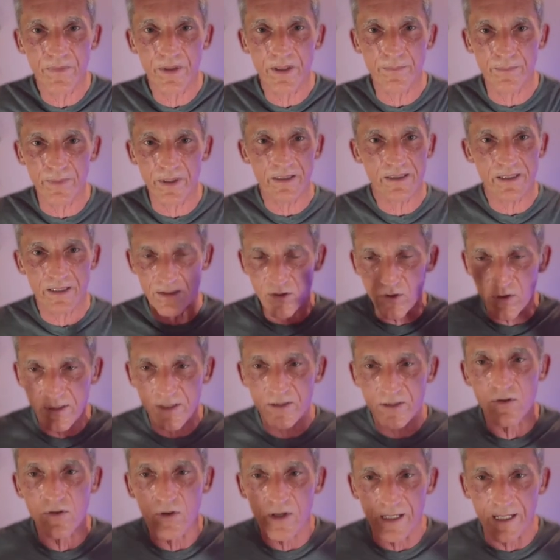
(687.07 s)
It's
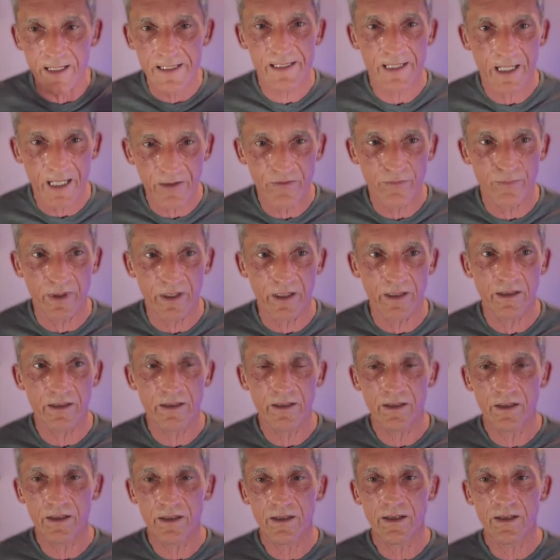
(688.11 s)
not going to save me.
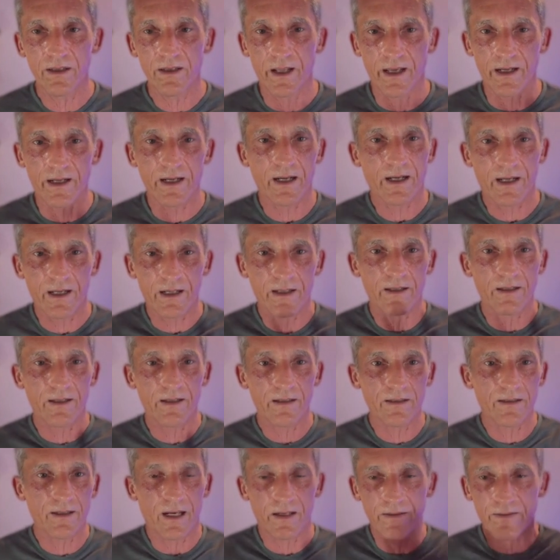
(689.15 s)
Like,
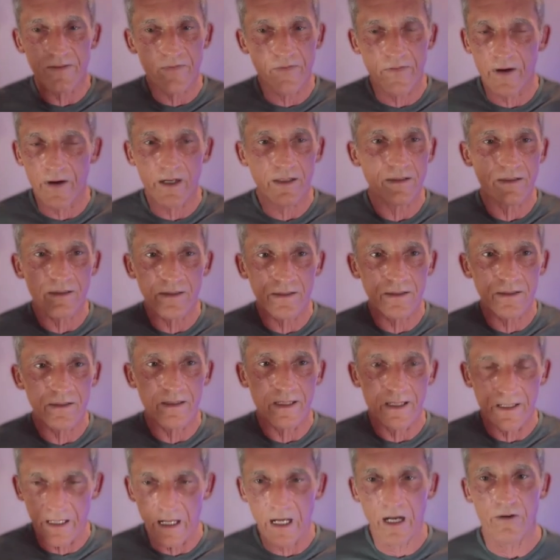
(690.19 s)
I fucked
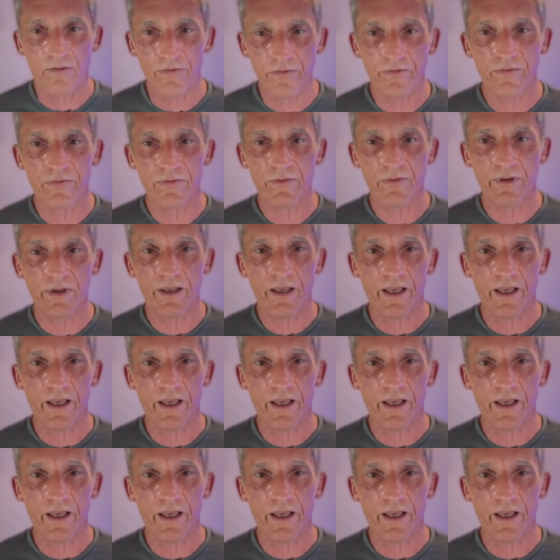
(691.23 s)
enough,